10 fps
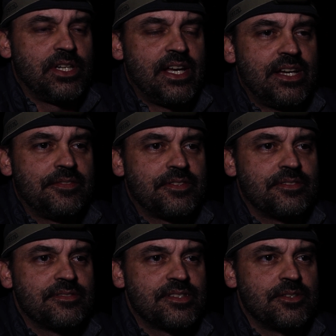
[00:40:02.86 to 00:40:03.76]
left,
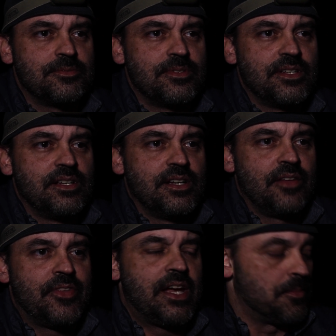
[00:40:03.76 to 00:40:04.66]
so
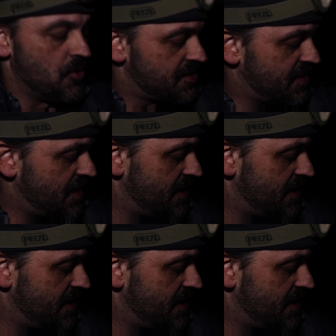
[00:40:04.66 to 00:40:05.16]
I think I'm gonna sit